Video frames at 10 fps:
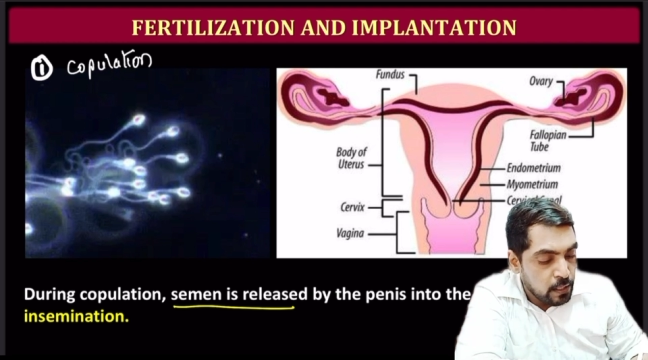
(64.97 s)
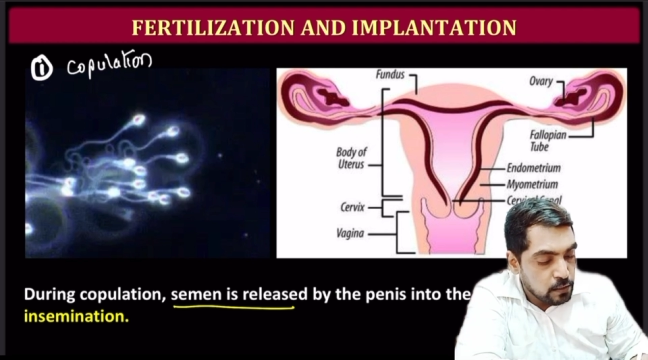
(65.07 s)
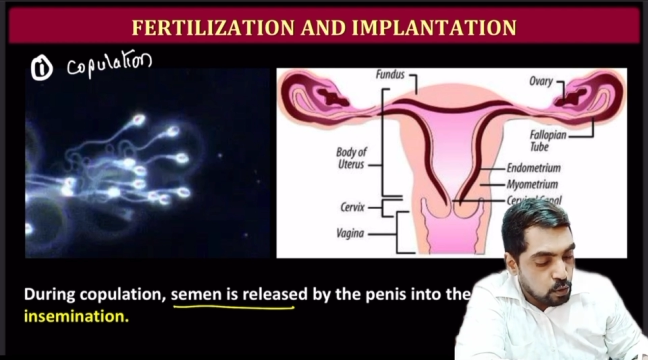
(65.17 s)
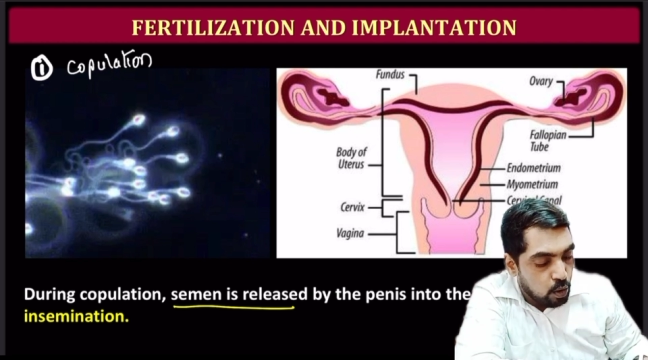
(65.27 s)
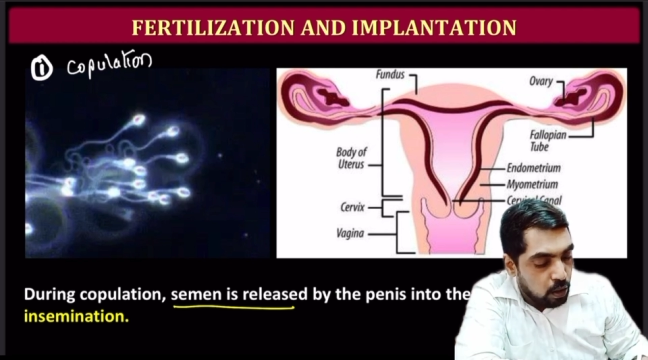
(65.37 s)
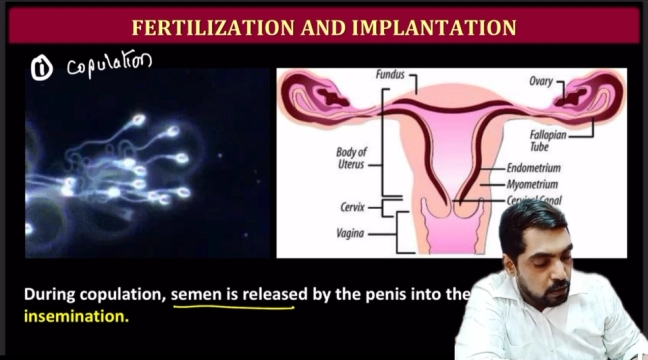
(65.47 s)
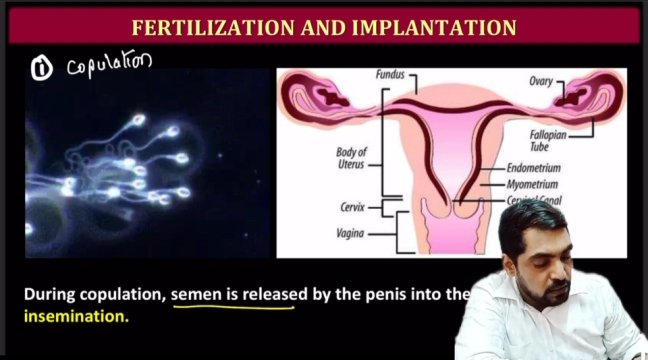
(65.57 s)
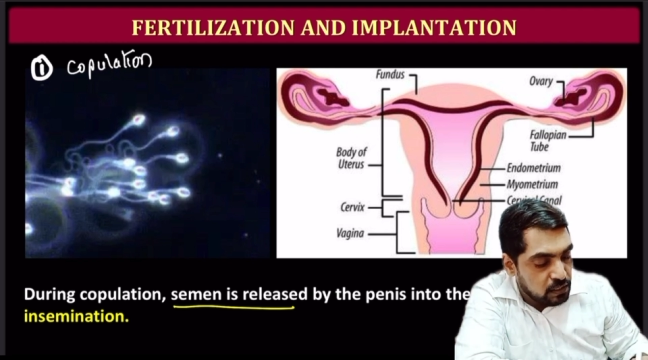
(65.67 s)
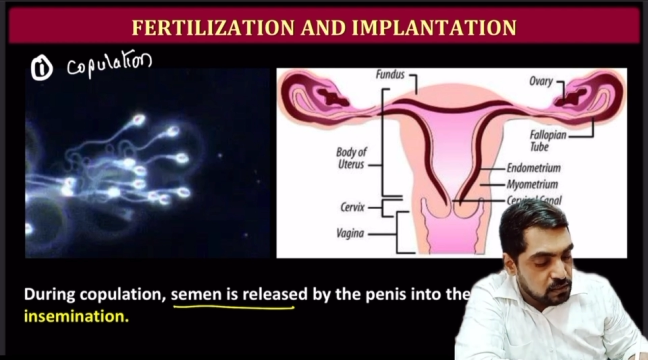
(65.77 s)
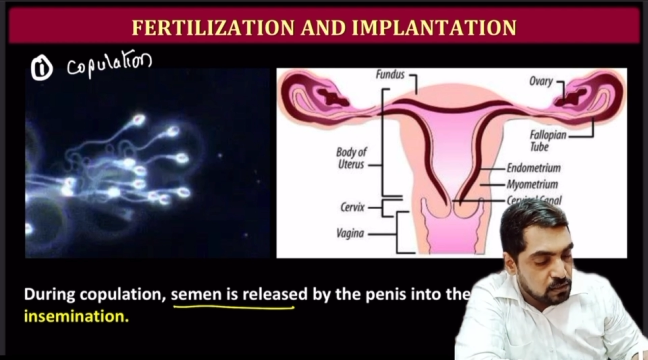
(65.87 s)
So all
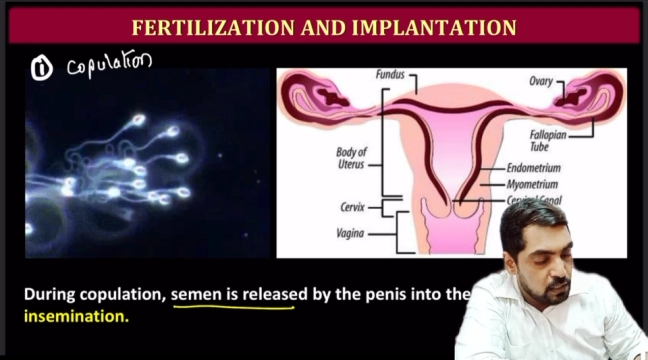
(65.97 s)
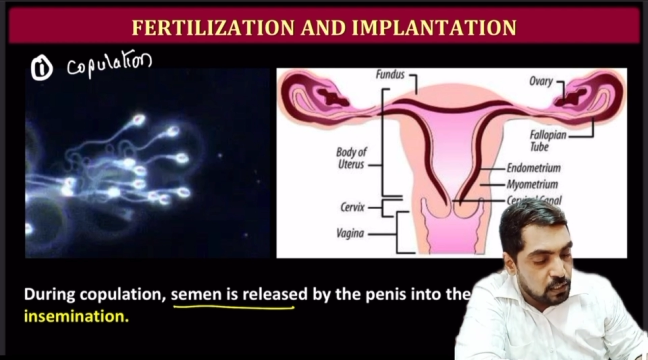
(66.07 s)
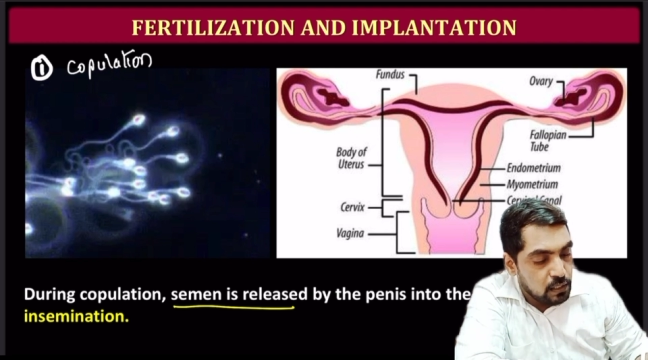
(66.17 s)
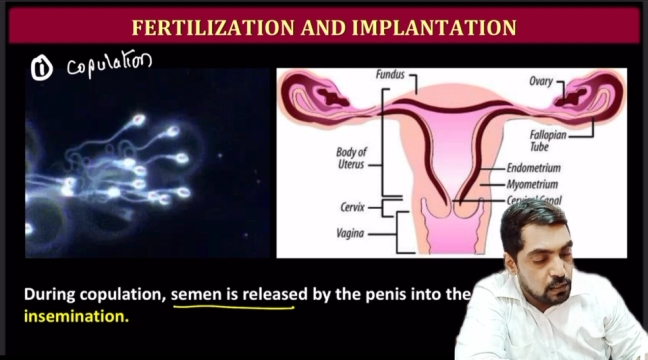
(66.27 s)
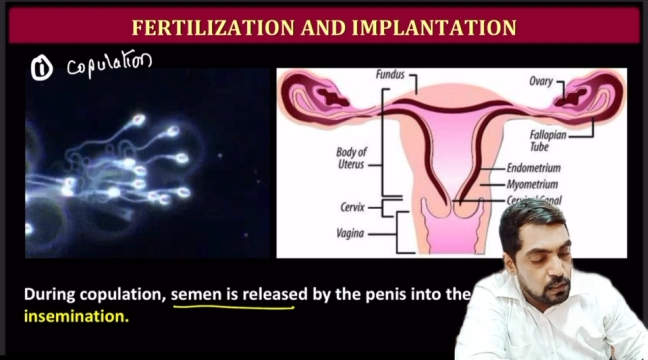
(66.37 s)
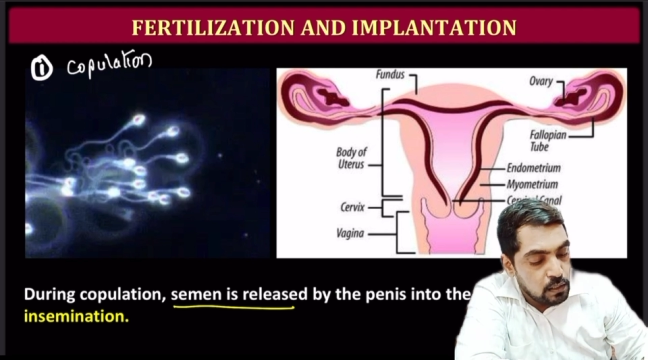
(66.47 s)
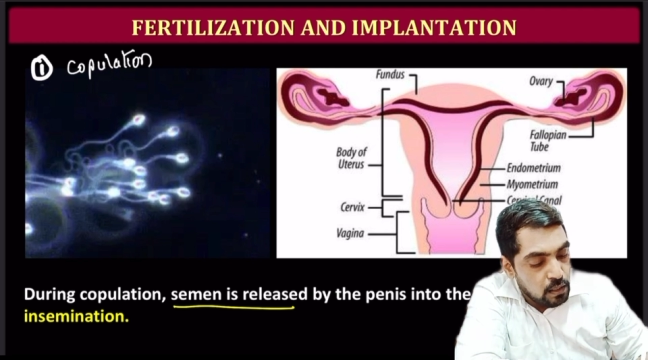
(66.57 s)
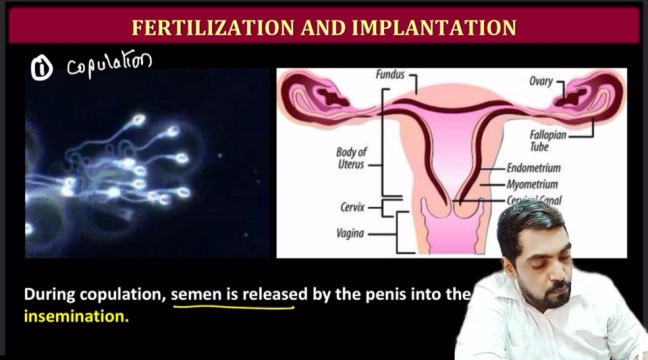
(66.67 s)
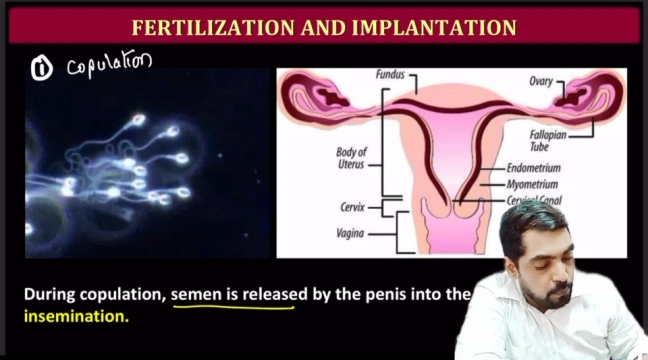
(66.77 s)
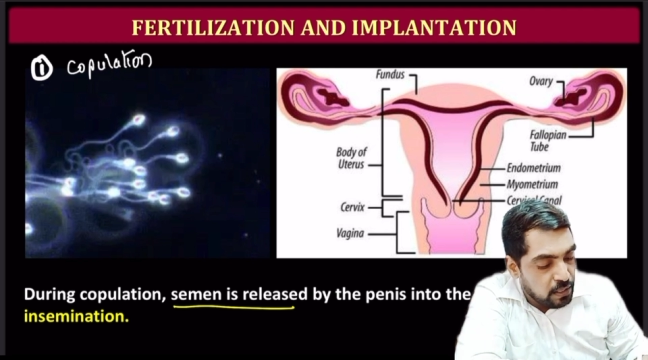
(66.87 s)
these three
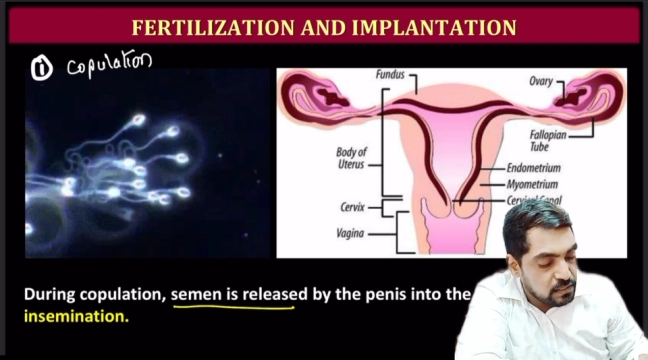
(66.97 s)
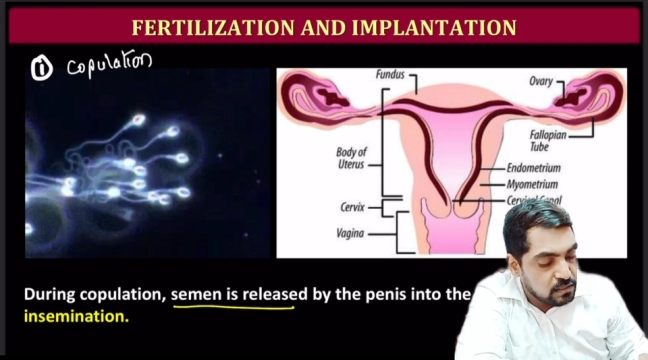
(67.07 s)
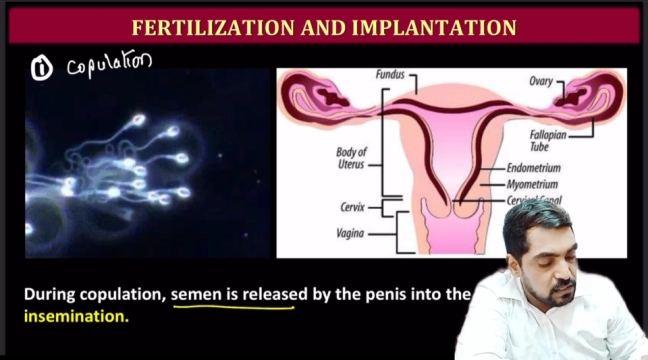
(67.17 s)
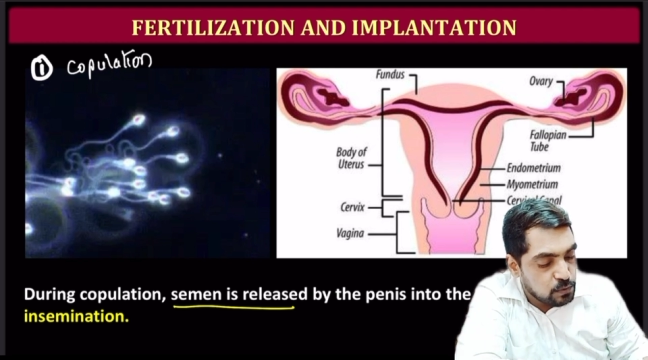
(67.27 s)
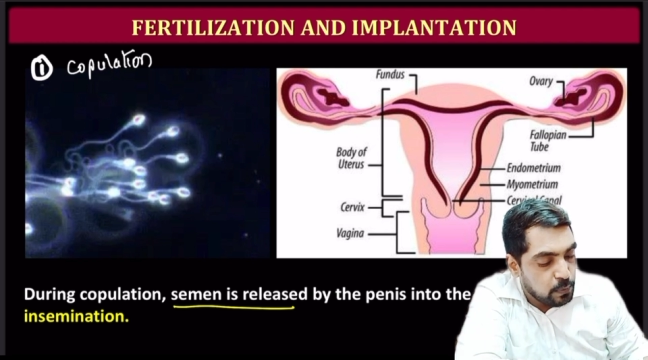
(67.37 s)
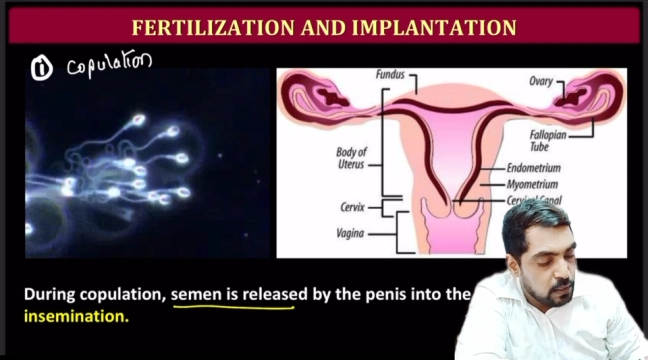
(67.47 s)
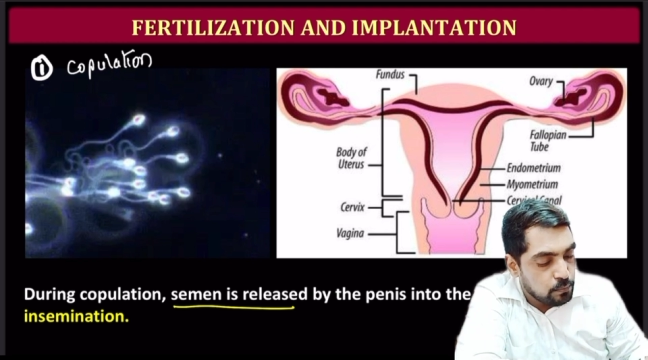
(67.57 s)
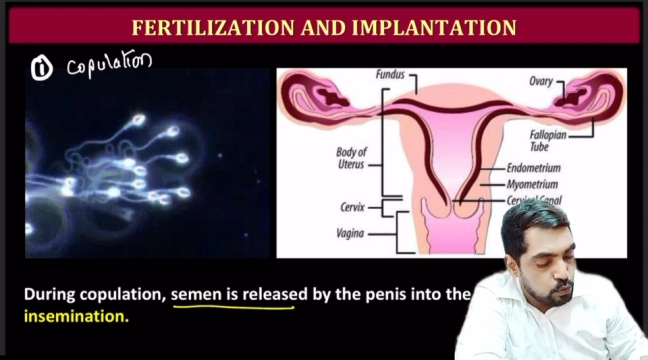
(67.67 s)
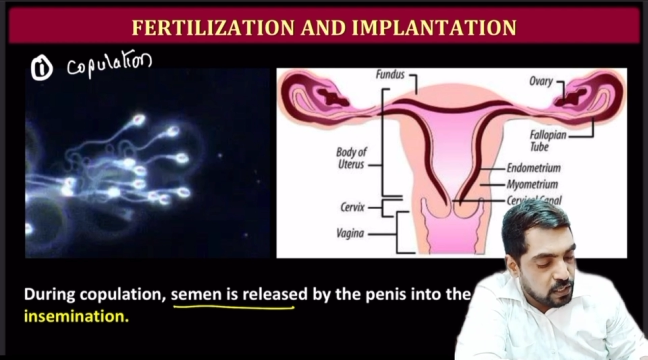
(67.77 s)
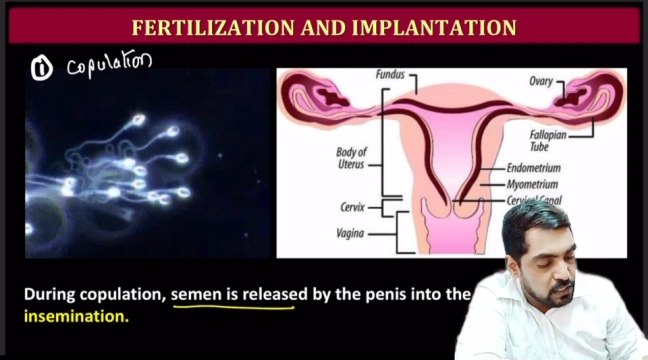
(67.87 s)
plus the sperm
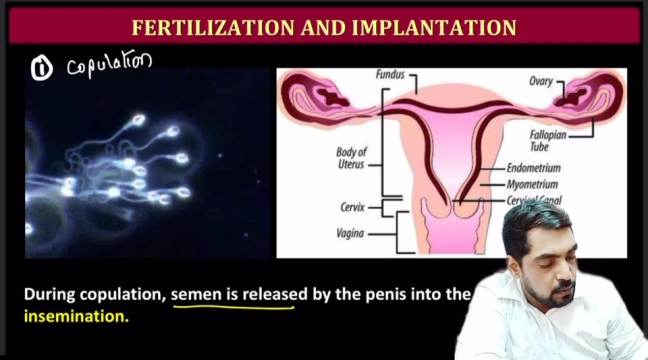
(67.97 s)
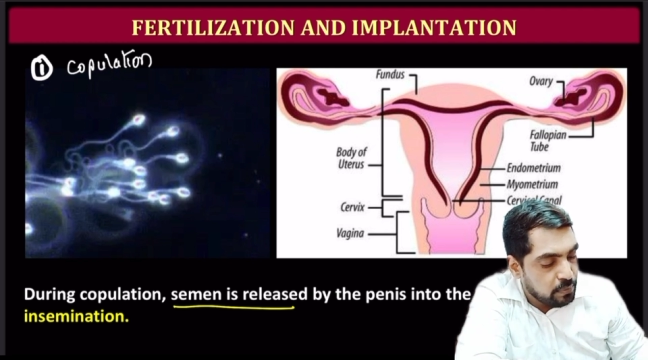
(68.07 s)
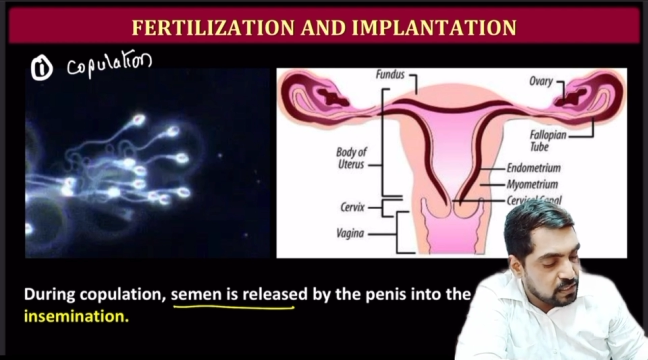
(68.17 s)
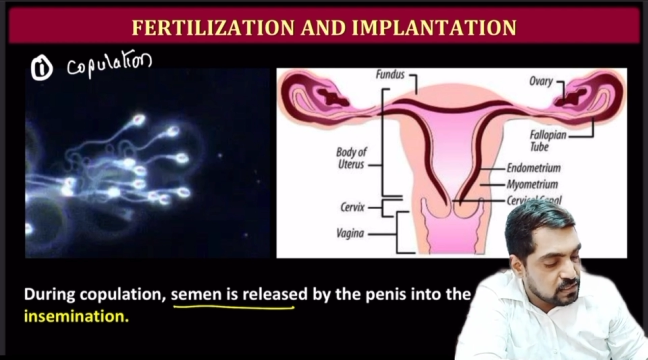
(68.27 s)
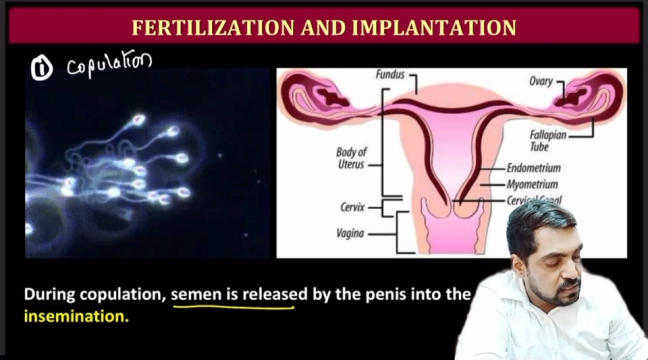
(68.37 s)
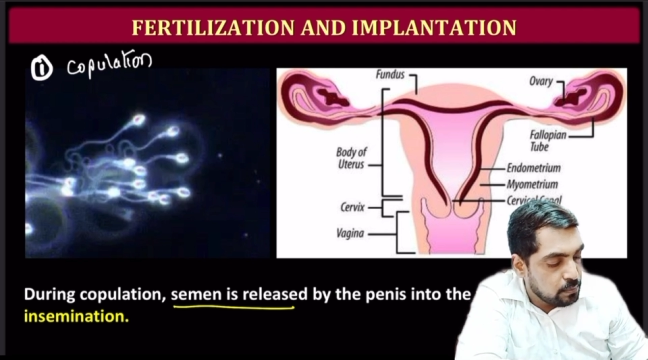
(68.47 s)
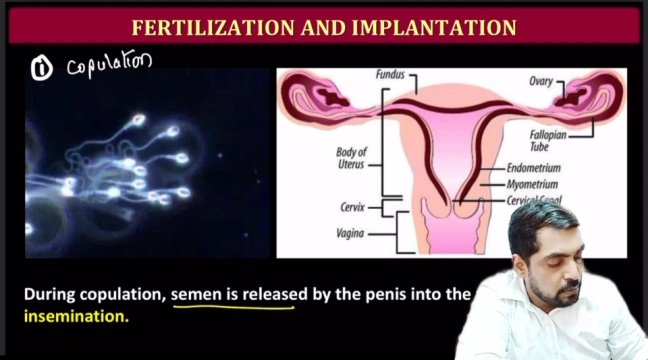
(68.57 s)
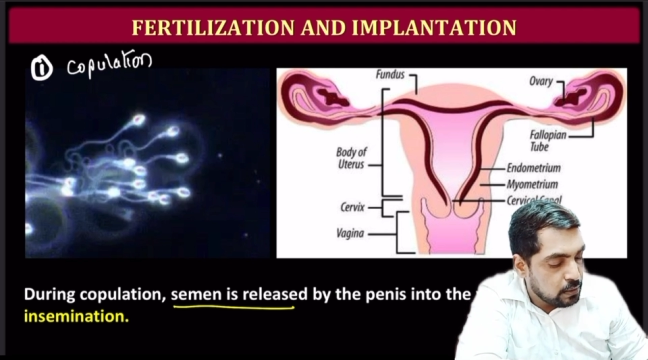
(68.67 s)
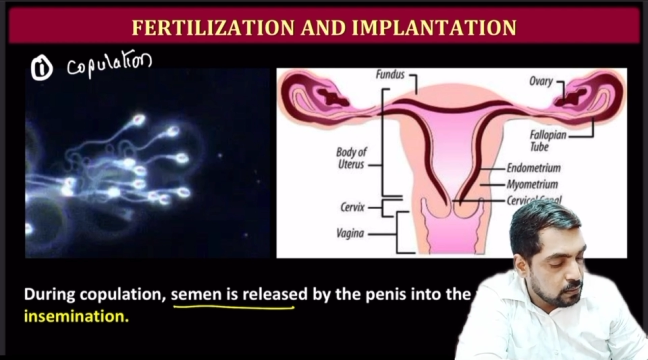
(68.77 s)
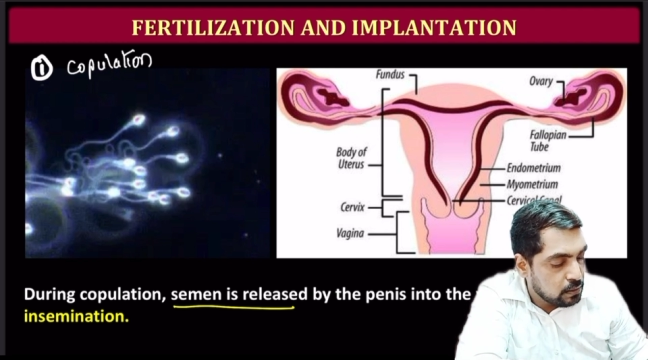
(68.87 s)
together make semen